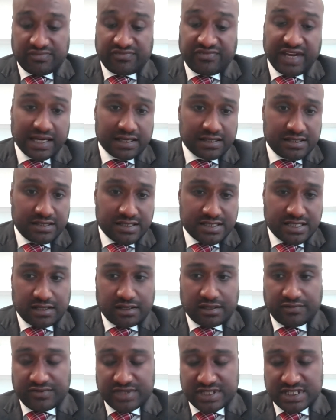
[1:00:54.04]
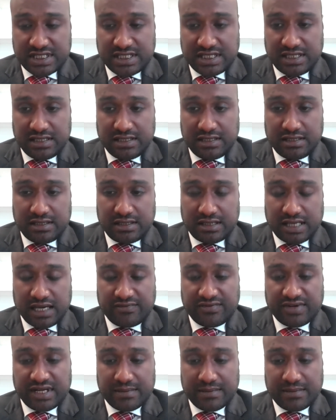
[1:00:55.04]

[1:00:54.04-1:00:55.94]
Factors that obviously have